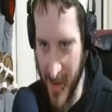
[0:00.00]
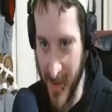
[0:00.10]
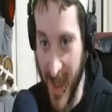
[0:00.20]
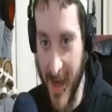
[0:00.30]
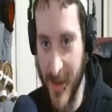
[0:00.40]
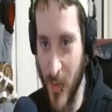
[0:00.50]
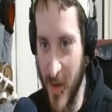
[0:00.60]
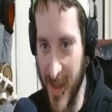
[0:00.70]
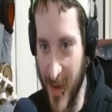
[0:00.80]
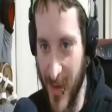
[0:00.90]
that is one
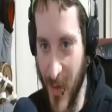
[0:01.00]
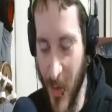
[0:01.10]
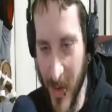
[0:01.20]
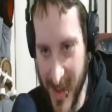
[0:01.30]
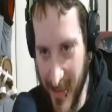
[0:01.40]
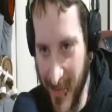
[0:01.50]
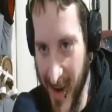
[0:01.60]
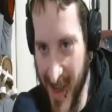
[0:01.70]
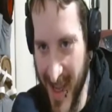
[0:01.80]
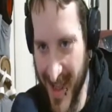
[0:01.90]
of the coolest
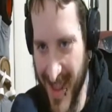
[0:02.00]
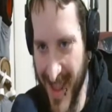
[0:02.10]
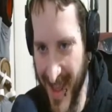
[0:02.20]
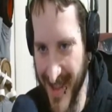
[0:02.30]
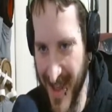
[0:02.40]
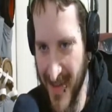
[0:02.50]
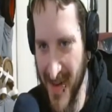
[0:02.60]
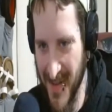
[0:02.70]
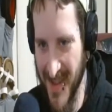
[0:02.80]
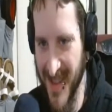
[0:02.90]
fucking things I've
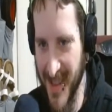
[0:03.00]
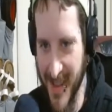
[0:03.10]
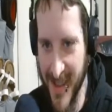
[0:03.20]
ever seen.